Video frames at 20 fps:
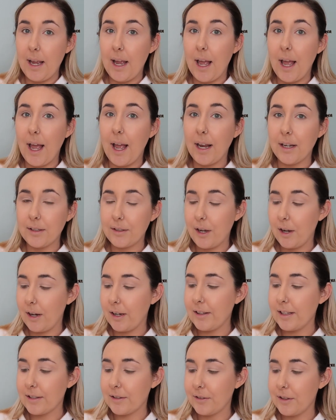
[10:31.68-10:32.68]
and go
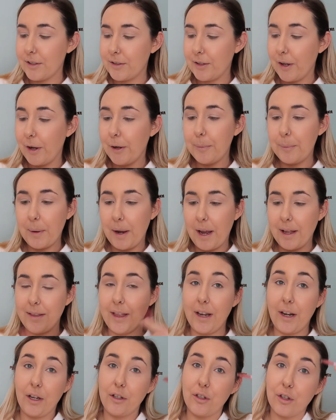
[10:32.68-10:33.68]
like this on the soap, and
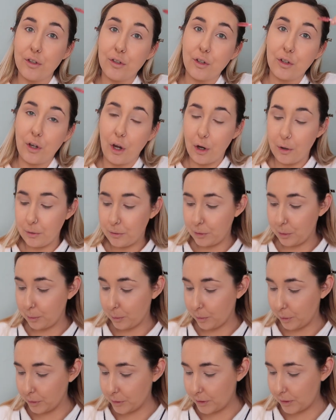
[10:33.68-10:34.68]
then I just go
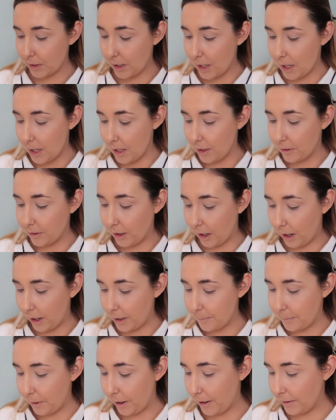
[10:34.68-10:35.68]
towards the
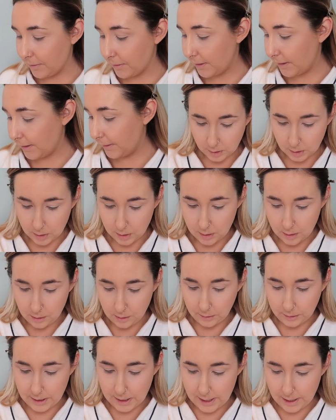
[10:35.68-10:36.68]
eyebrows.
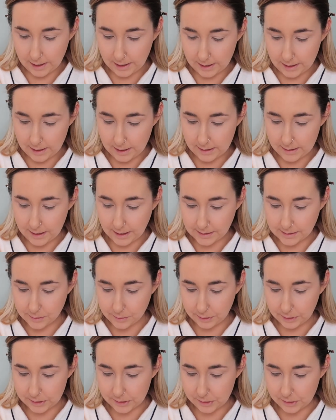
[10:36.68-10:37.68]
Okay, next
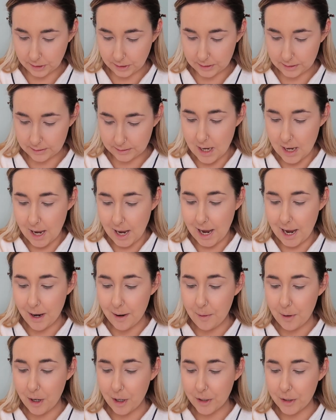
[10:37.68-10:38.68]
question.
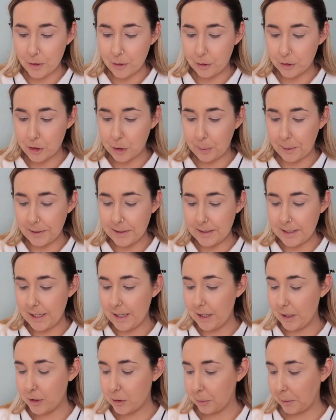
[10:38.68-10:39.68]
How are your
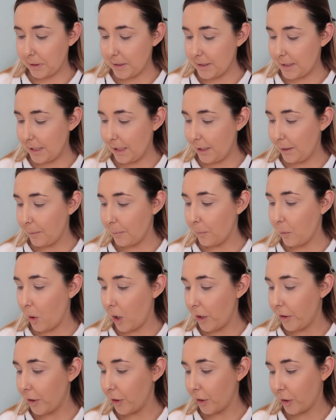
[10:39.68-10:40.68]

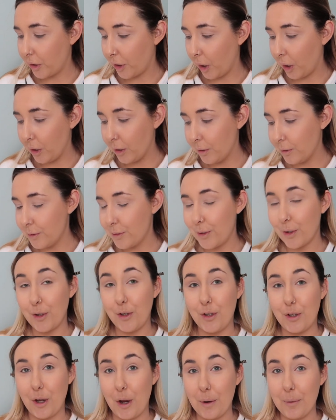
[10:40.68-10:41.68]
2021 goals
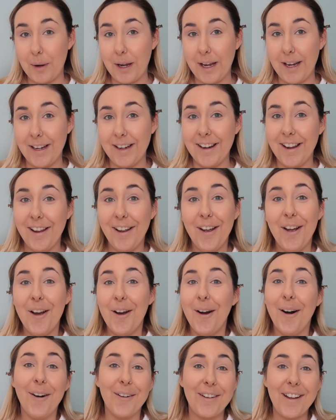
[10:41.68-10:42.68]
going?
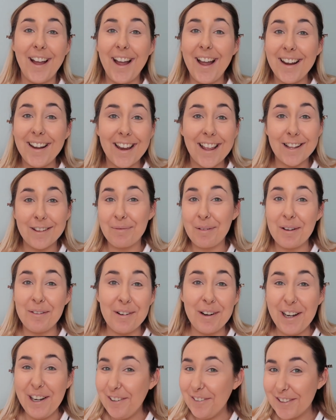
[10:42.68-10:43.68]
Okay, let's be
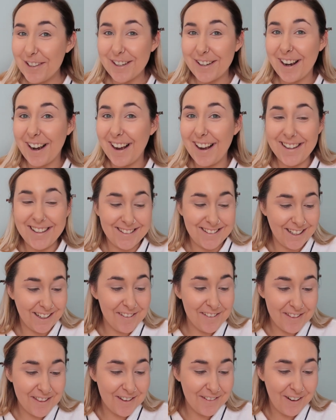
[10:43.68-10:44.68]
real with you guys. Some
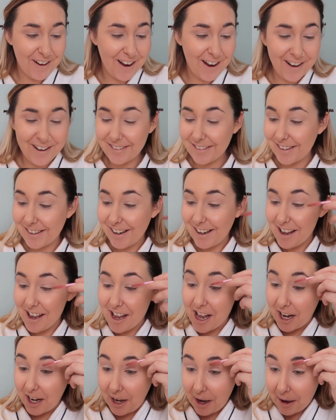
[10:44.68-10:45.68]
of them aren't
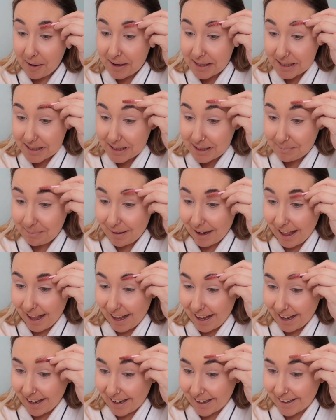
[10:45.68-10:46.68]
going to
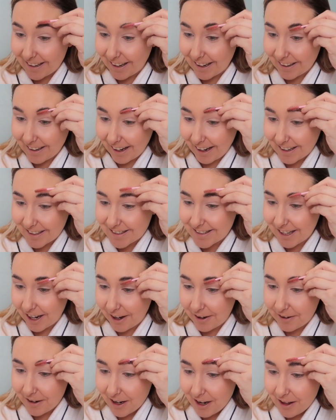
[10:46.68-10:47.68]
plan. Okay,
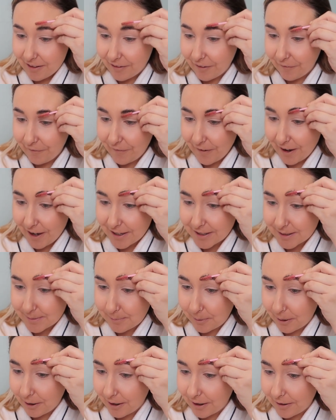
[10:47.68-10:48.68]
so the first
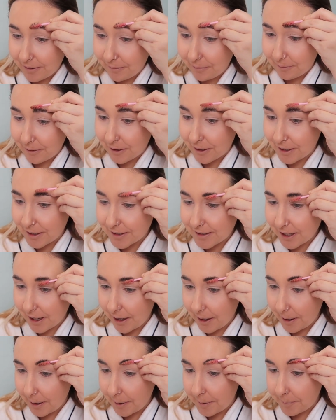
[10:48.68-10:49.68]
one was,
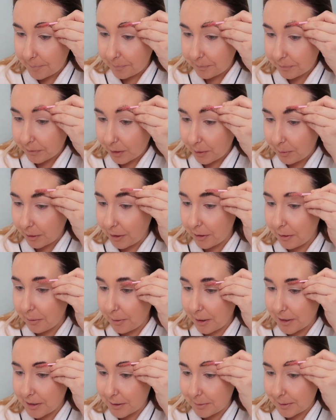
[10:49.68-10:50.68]
one of the
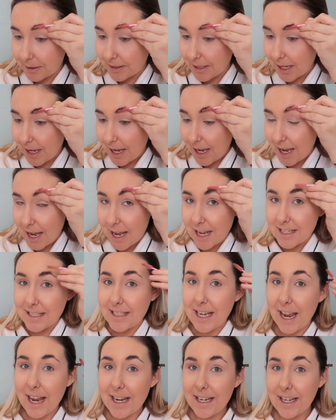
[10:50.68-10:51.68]
ones was
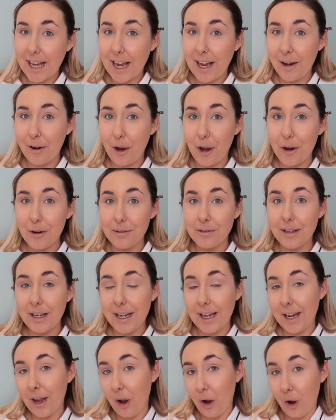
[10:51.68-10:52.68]
takeout
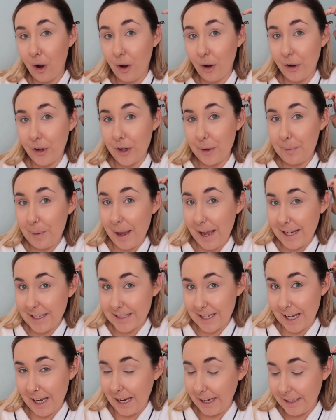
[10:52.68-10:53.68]
only on
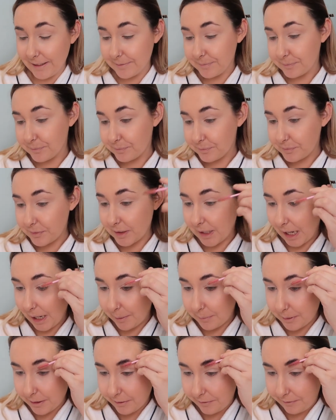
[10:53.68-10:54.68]
payday.
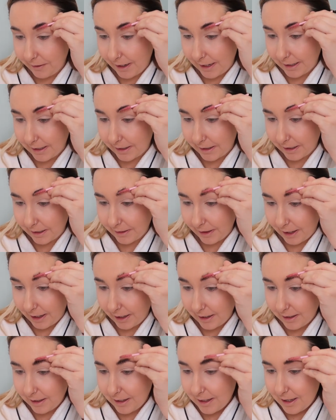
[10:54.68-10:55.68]
Yeah, we're failing at
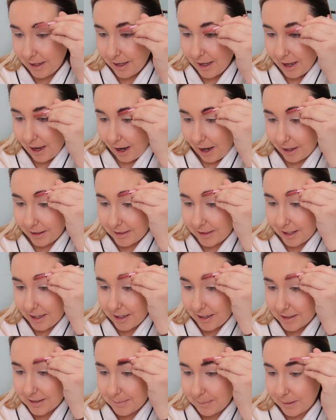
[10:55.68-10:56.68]
that. I
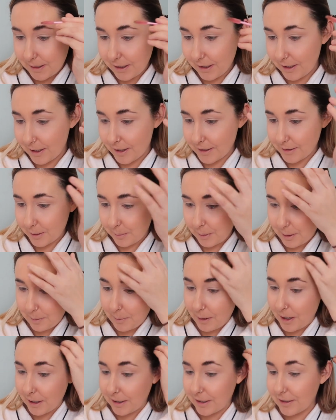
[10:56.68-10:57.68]
think it's because we're
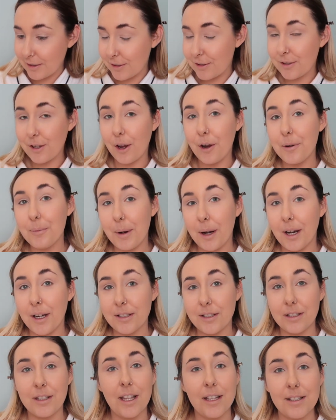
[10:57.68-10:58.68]
working so
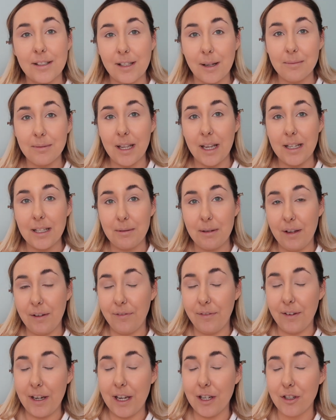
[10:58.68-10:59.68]
much. There's some days we
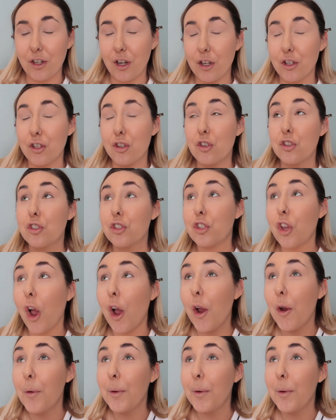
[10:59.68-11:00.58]
finish so